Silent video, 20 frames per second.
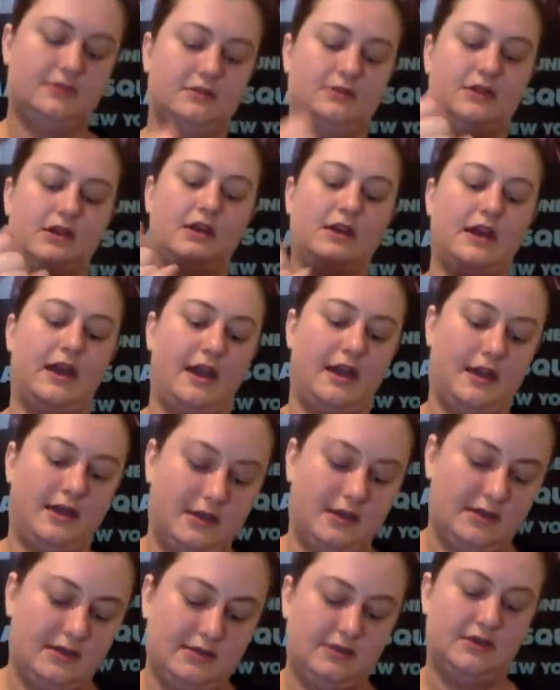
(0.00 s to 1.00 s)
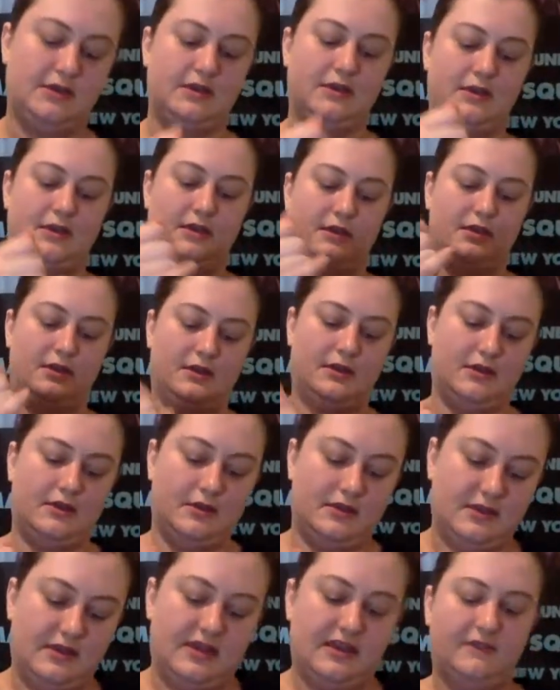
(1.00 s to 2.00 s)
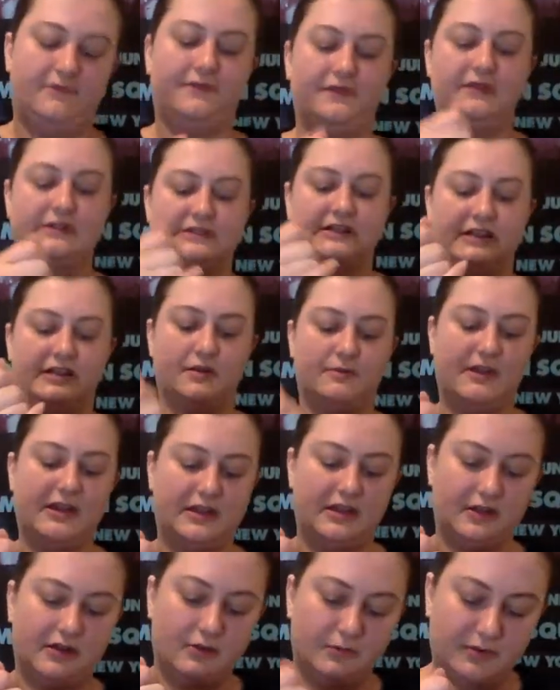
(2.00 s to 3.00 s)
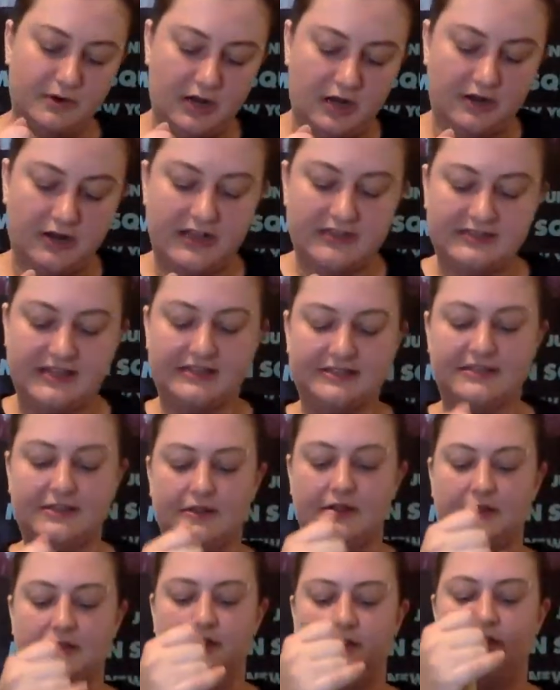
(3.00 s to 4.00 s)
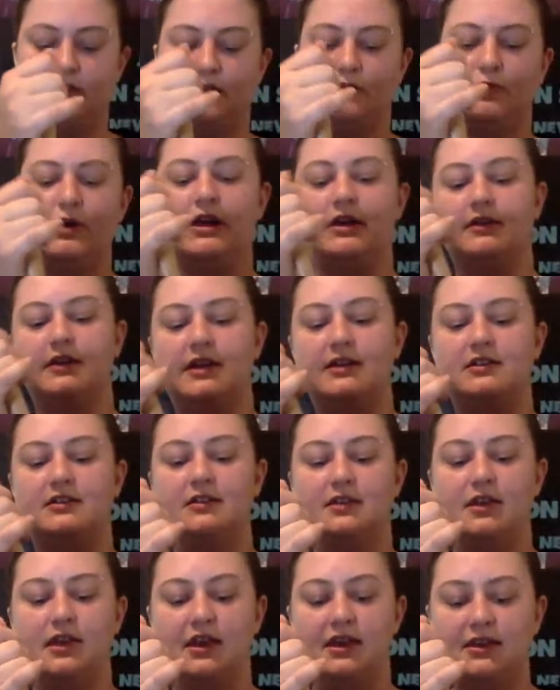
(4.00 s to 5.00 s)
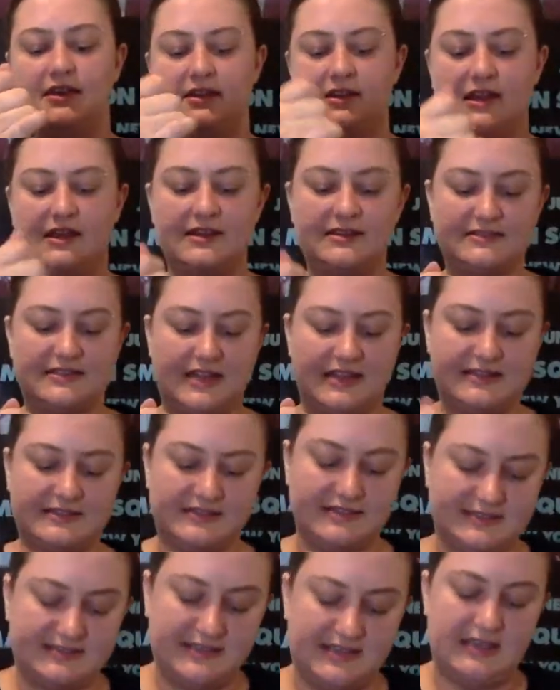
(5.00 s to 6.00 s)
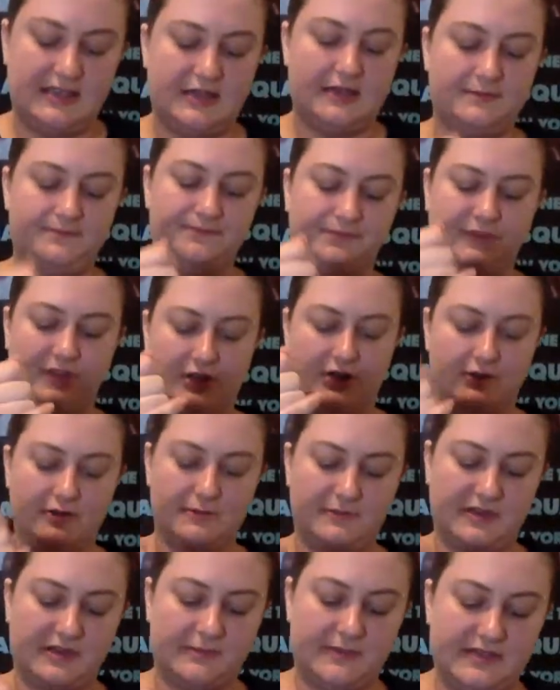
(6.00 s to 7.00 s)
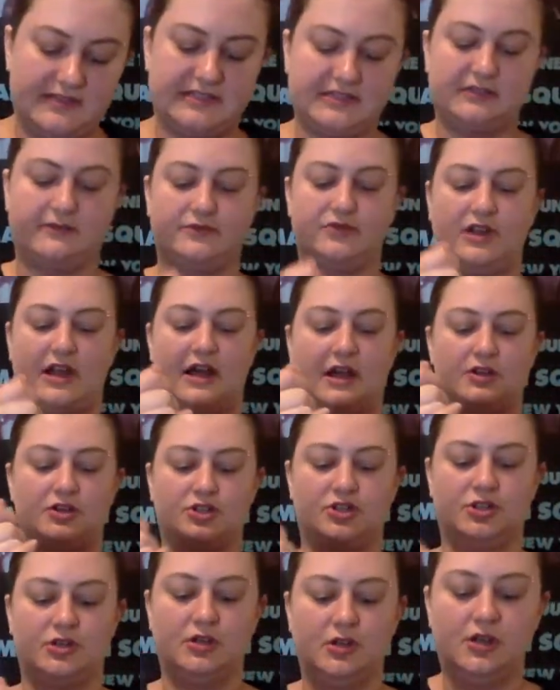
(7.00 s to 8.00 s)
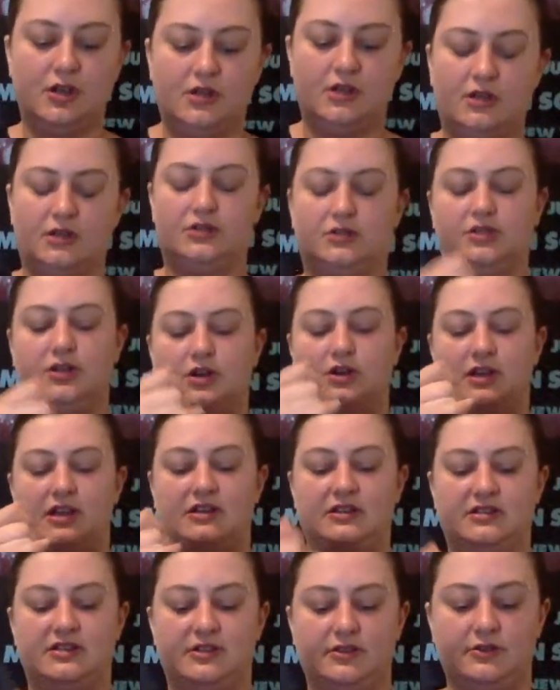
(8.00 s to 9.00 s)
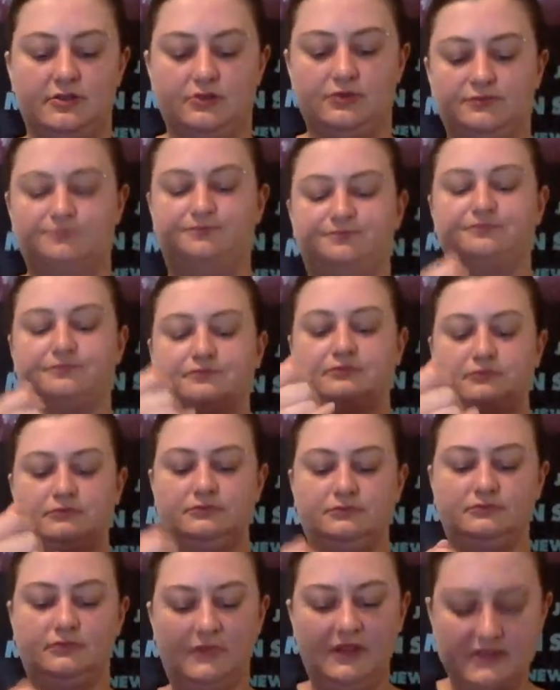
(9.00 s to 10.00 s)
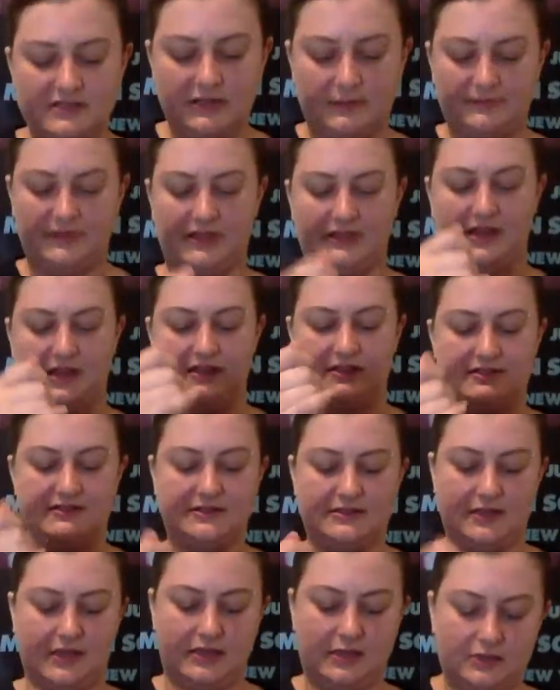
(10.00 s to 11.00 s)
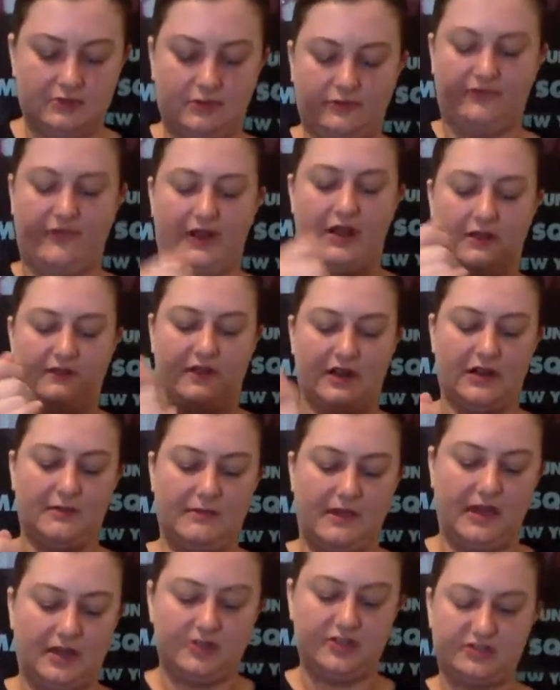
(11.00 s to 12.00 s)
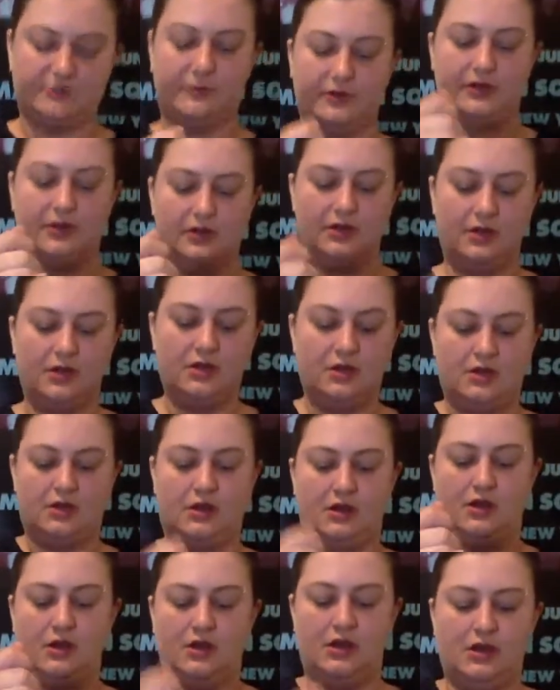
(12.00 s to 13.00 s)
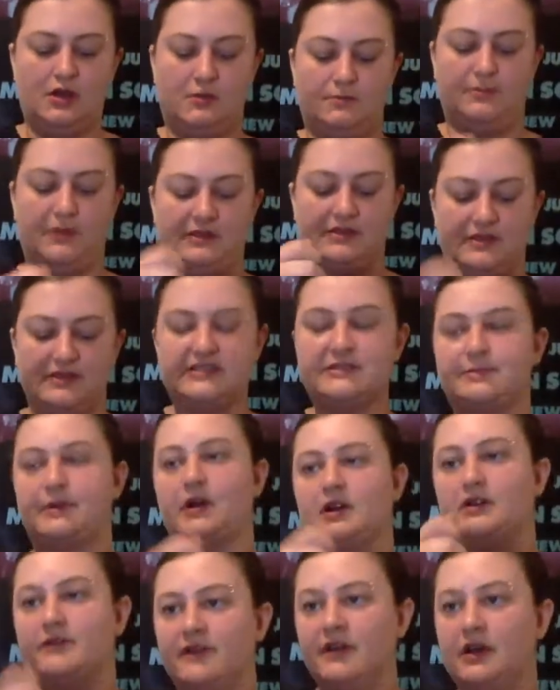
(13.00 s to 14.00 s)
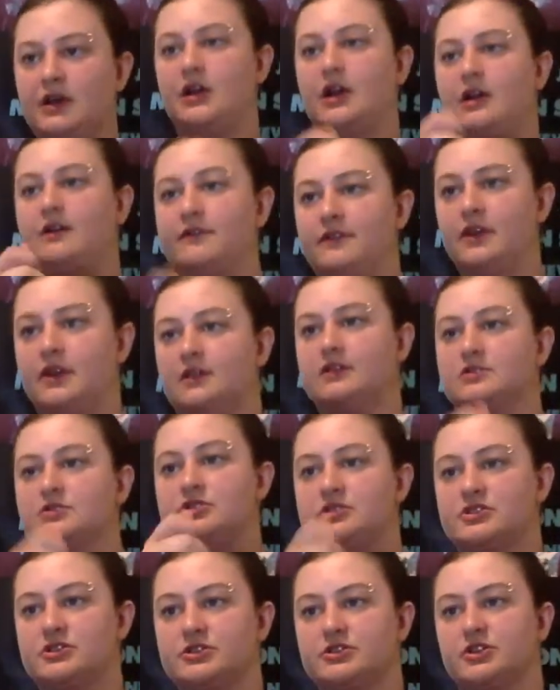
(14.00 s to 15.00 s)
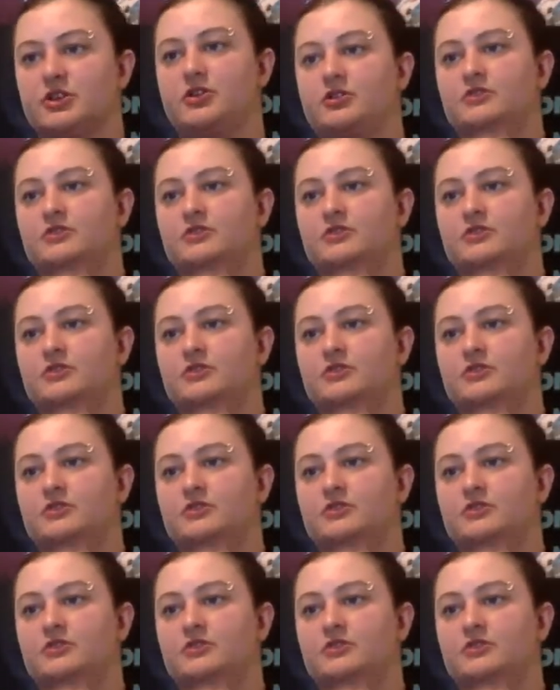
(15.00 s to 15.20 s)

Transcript: Okay. And it feels like you're making no progress. That's another thing. Well, it is nice to see, the big pieces of trash turn into something that is like very, very manageable. But this part of it, I feel like it's just